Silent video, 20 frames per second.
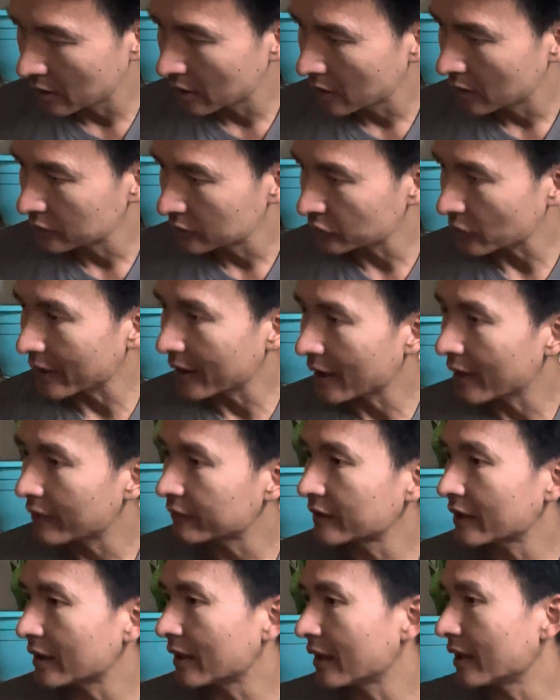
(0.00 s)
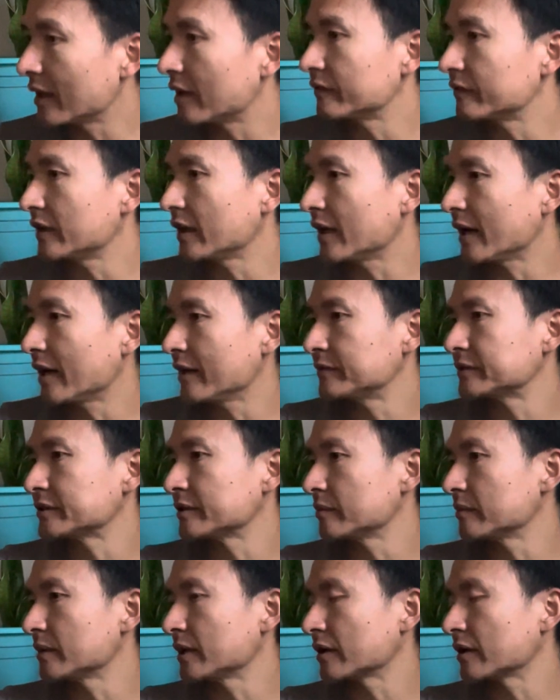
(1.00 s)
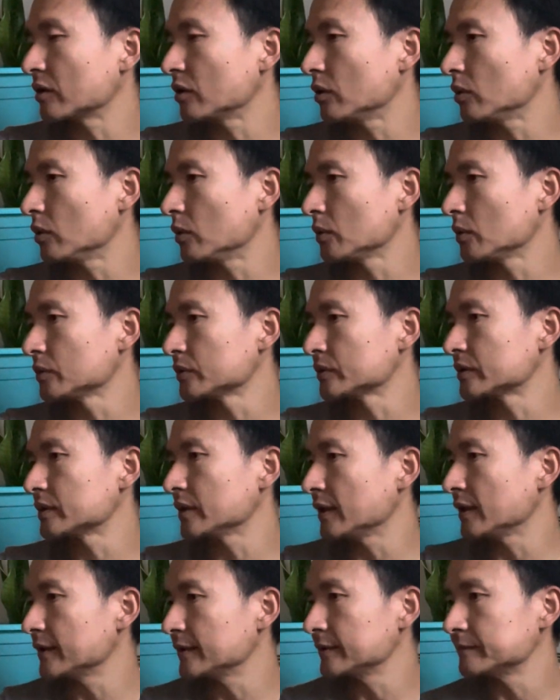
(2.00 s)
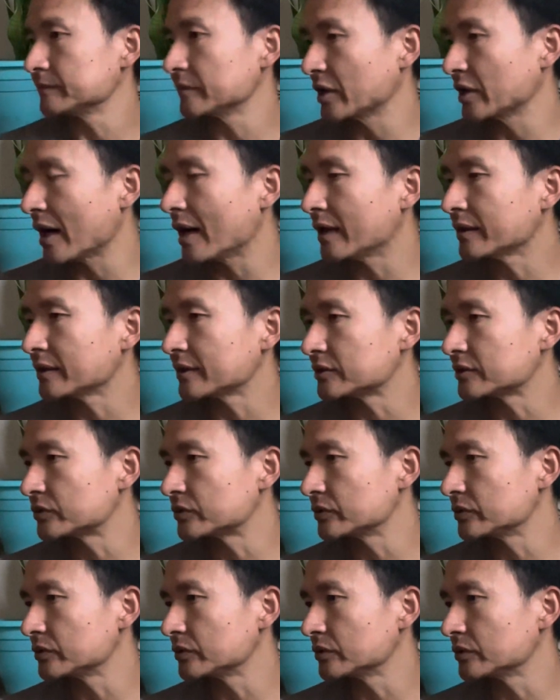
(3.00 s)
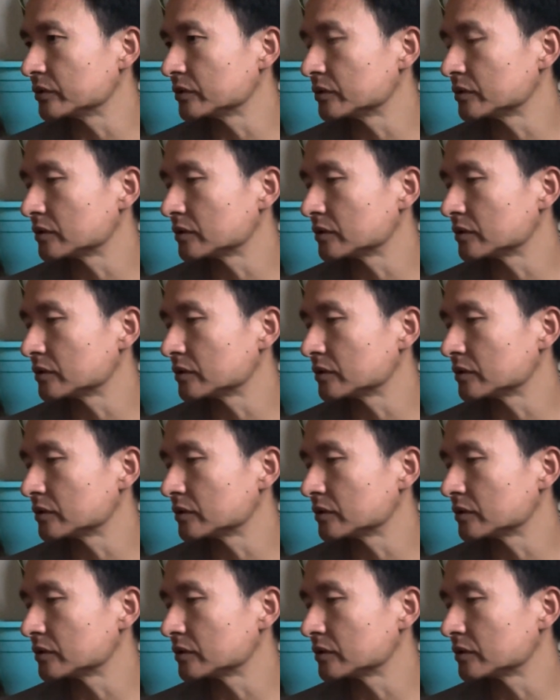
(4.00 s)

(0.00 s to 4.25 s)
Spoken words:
So I have that. I have some like old Yonex too,